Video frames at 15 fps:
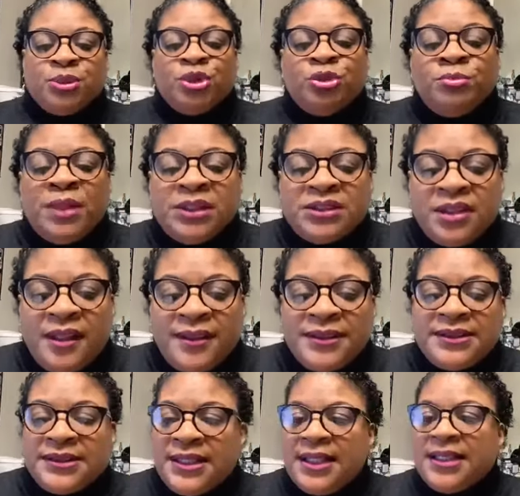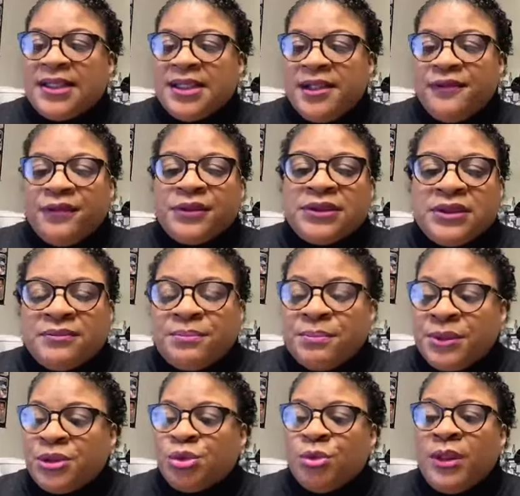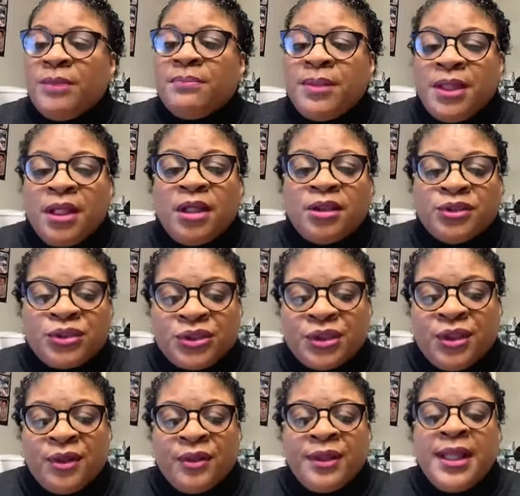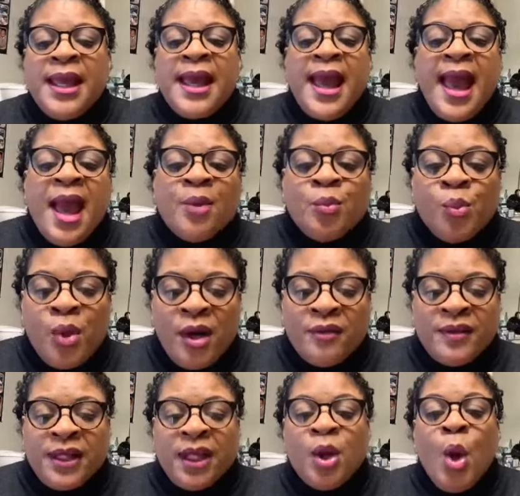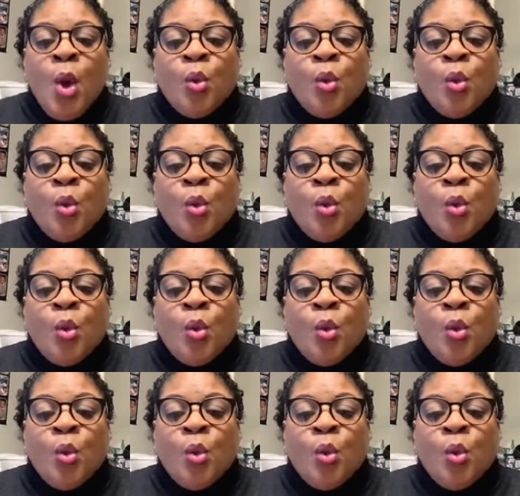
You must understand the difference between being concerned and worrying.